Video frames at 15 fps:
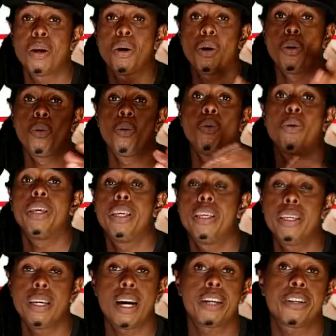We
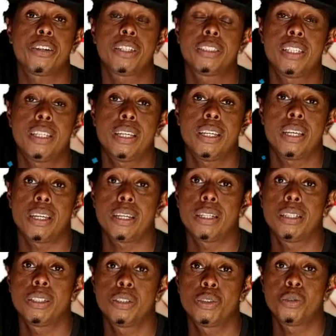are not here
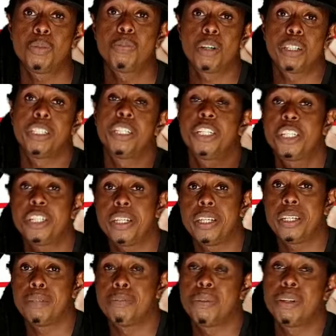to body
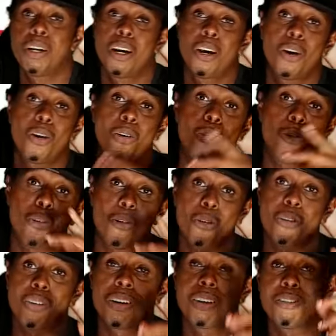shame or
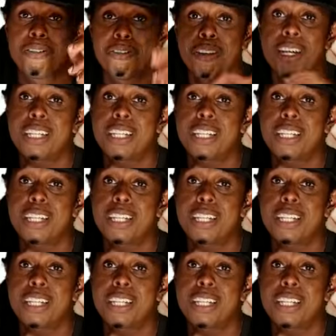fat